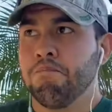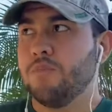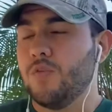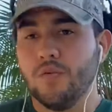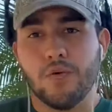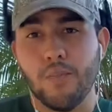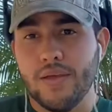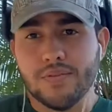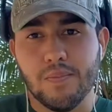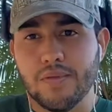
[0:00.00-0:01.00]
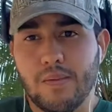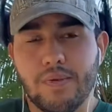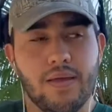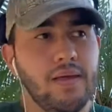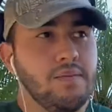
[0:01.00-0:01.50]
you'll make some type of
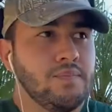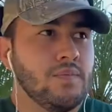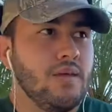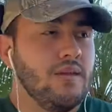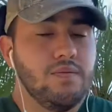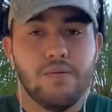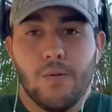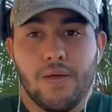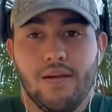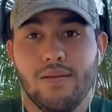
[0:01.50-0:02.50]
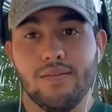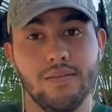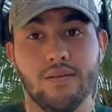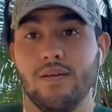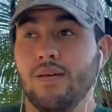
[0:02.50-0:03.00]
gain. And if you don't get
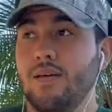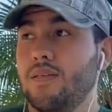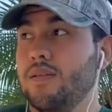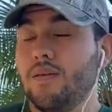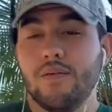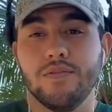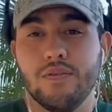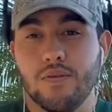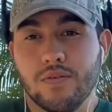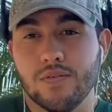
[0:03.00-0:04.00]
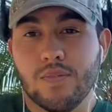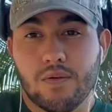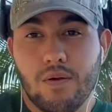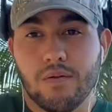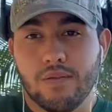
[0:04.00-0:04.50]
anything, then you obviously know there's something
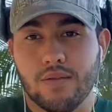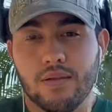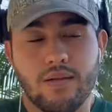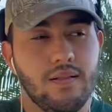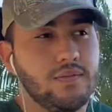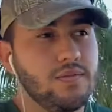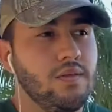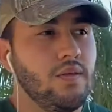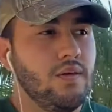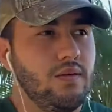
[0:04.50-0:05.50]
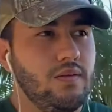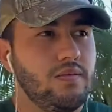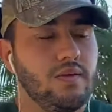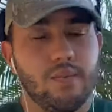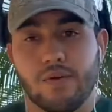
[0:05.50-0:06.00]
wrong with your technology. You need
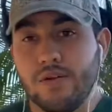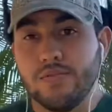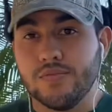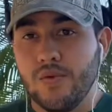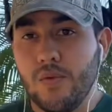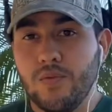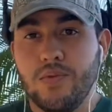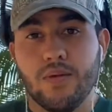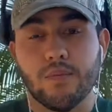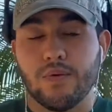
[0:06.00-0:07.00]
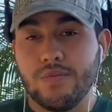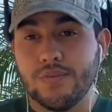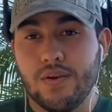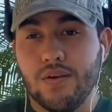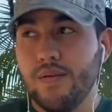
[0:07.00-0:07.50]
to upgrade your phone, you need to upgrade your
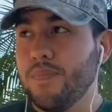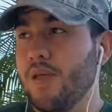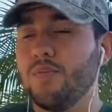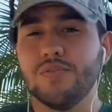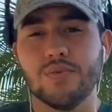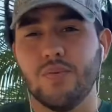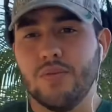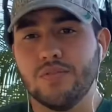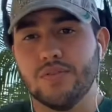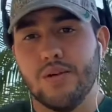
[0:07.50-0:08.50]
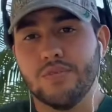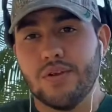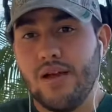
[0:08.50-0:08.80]
internet. I'm still pulling drops on an